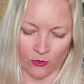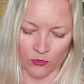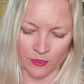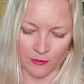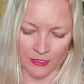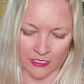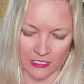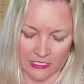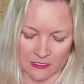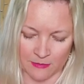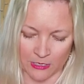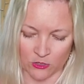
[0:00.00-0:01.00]
own ability
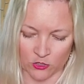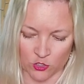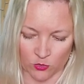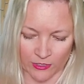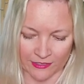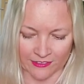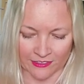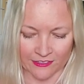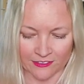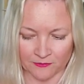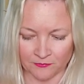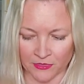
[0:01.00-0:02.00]
to make good
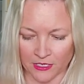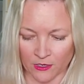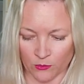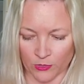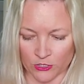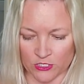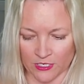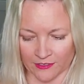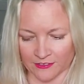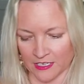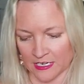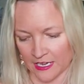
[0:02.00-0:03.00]
choices, which
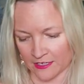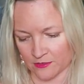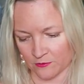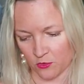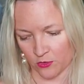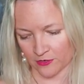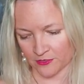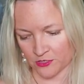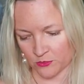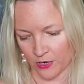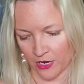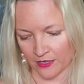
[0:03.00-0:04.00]
does connect, of course,
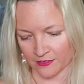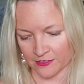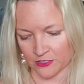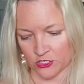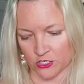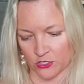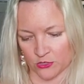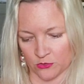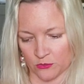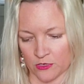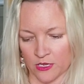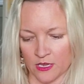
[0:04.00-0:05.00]
to us and to
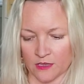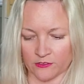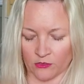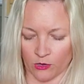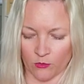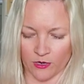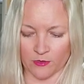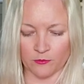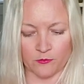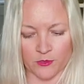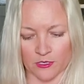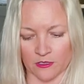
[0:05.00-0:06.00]
you. So I want
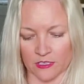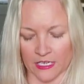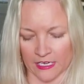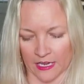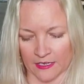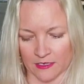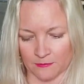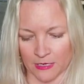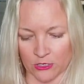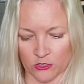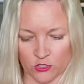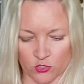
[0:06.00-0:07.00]
to feel like I can
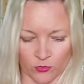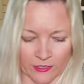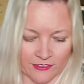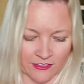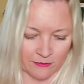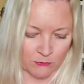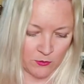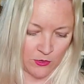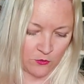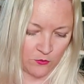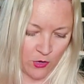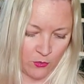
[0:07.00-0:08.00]
make good choices
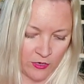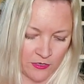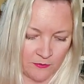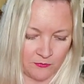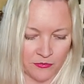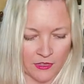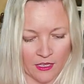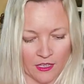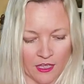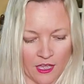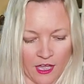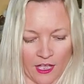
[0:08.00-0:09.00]
moving forward.
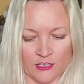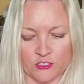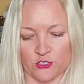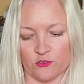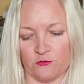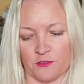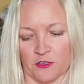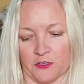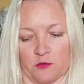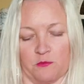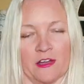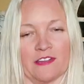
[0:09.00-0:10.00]
I do feel
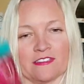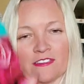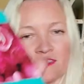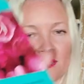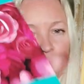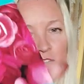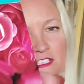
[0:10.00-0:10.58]
your presence every